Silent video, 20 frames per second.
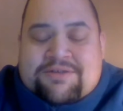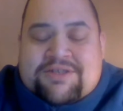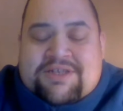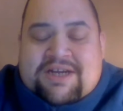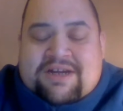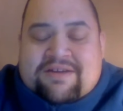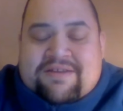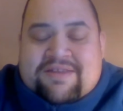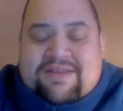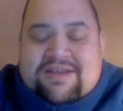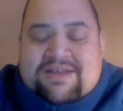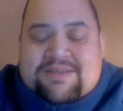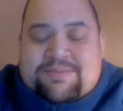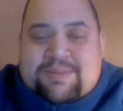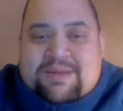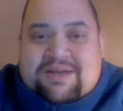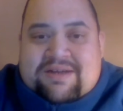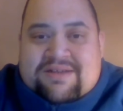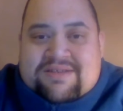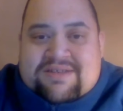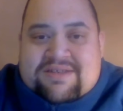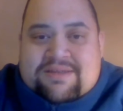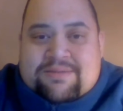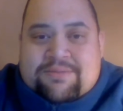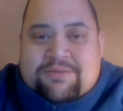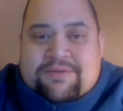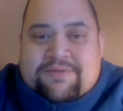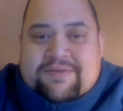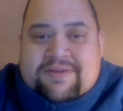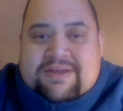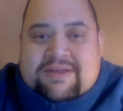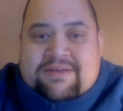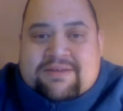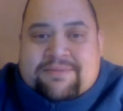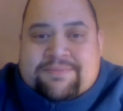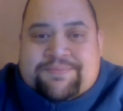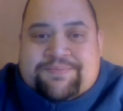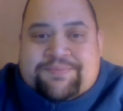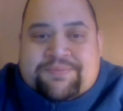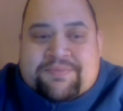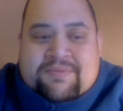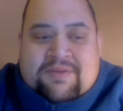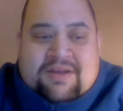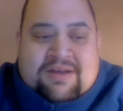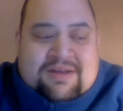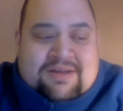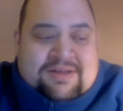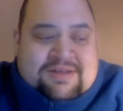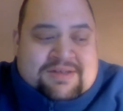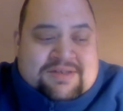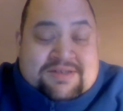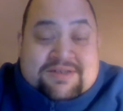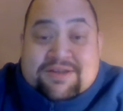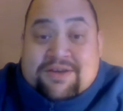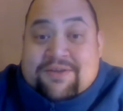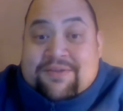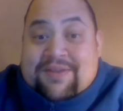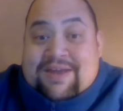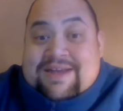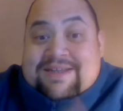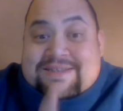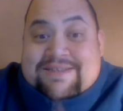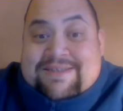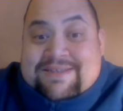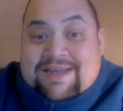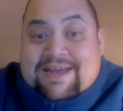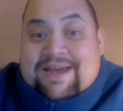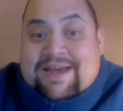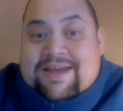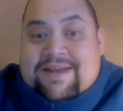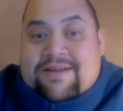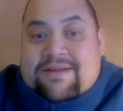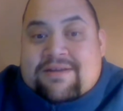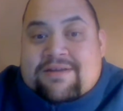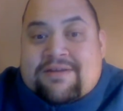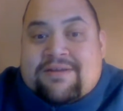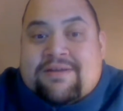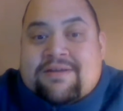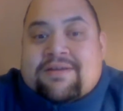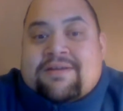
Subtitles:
share in the experience of the movie. So that said,